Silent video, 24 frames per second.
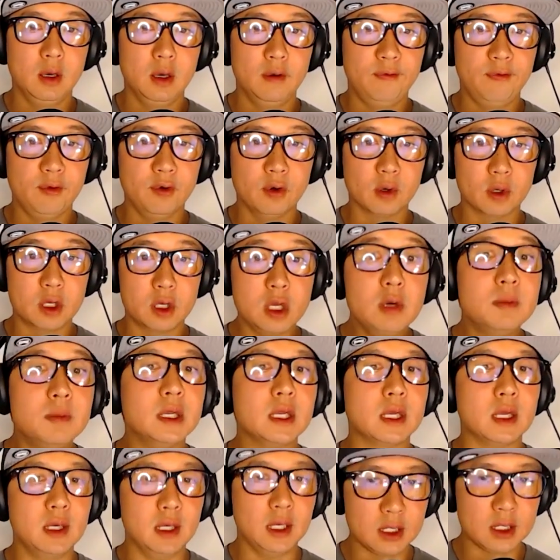for
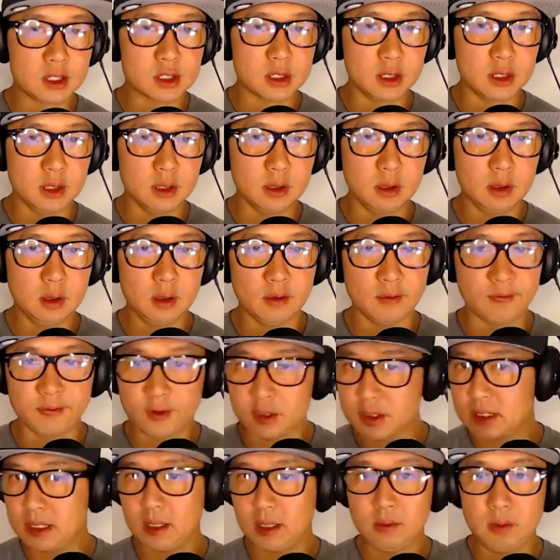human connection the
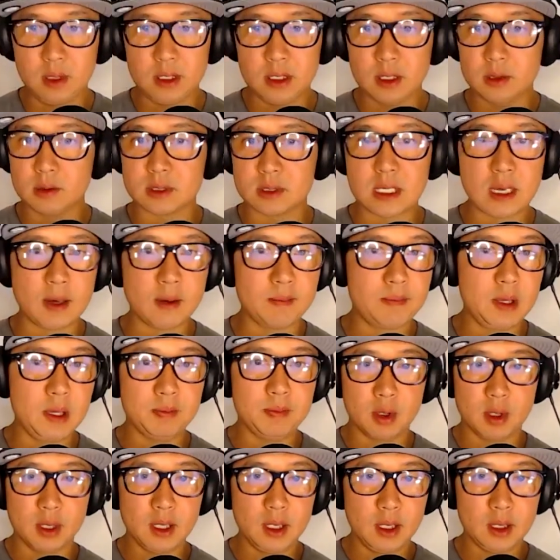first thing we did was have
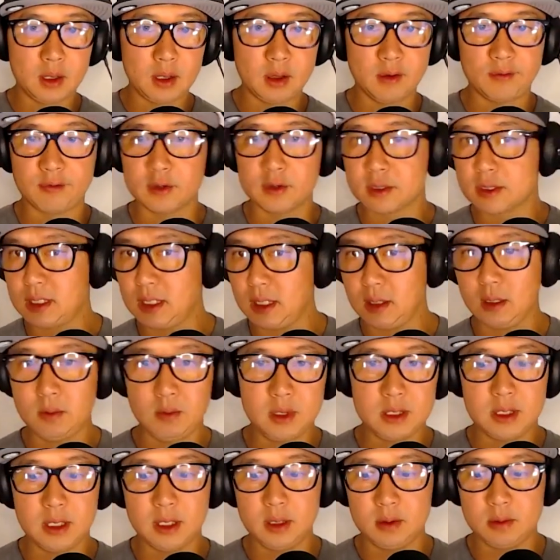people hug the first thing that
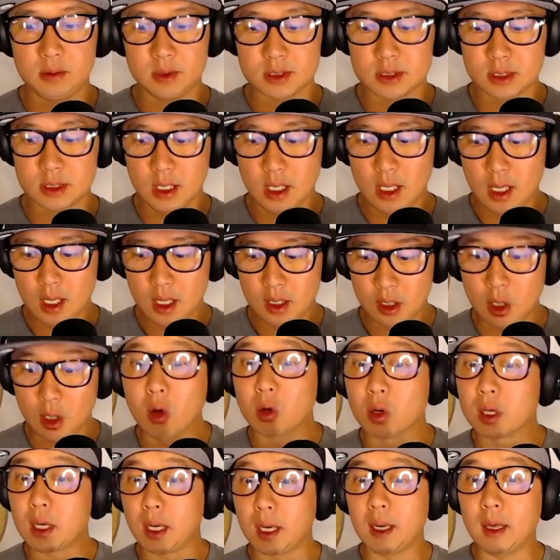we did was you
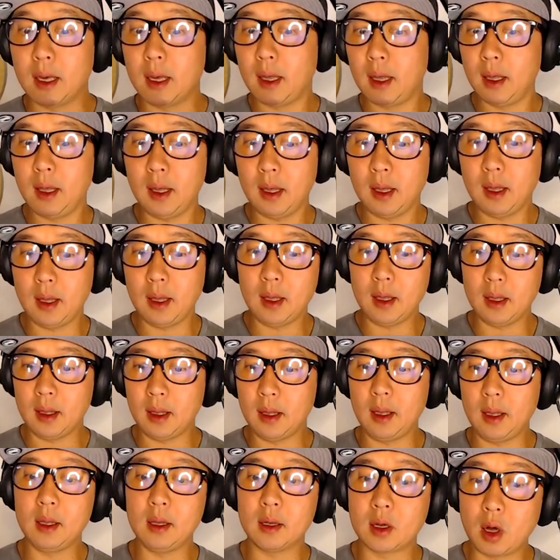know kind of
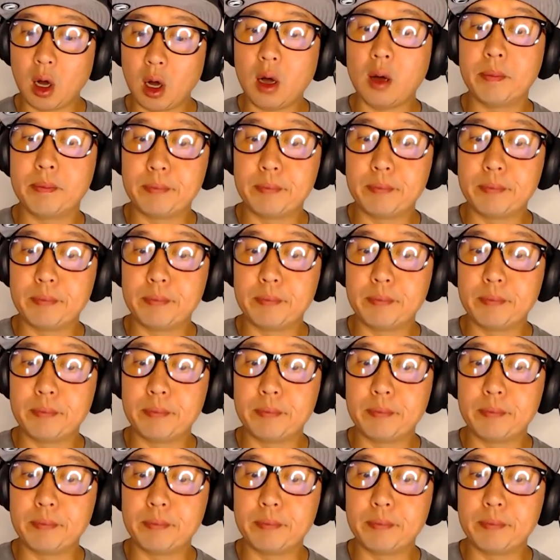call